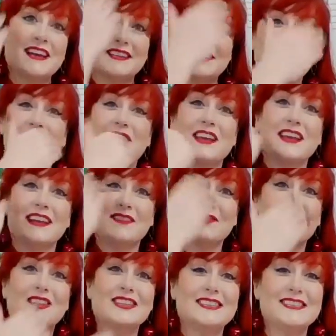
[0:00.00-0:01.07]
so they can
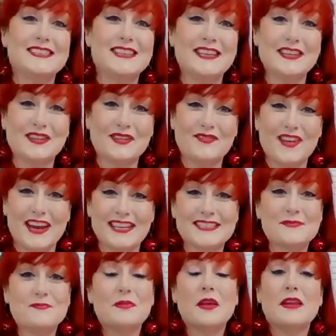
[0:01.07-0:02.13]
really see your
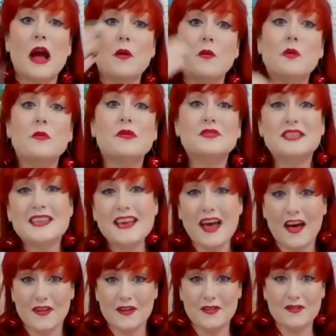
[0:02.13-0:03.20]
face. Now we'll move to
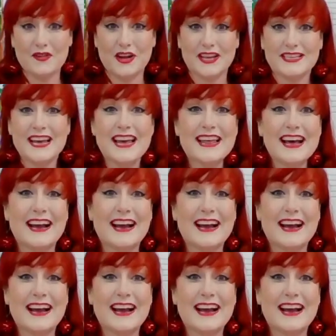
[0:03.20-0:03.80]
the other foot.